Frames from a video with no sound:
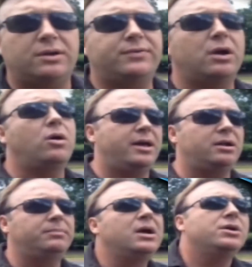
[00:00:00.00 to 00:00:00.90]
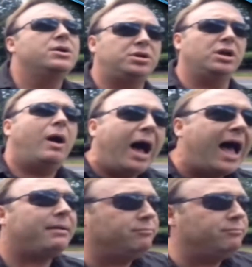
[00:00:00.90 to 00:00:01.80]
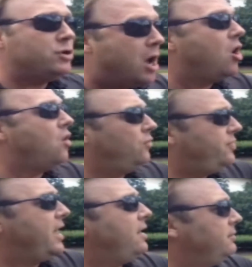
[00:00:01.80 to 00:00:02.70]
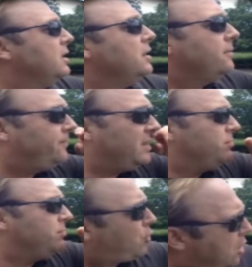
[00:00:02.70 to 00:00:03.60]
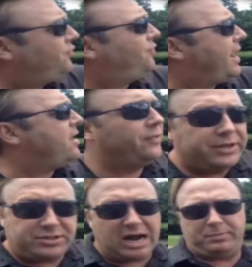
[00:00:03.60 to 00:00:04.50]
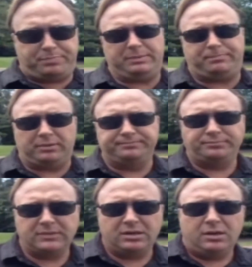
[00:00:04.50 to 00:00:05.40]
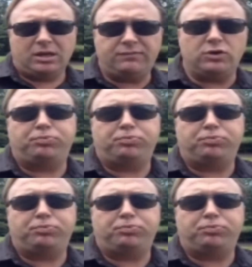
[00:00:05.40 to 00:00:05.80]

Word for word: They've had a lot of weird stuff going on at them. So I know that if you profile these type of people,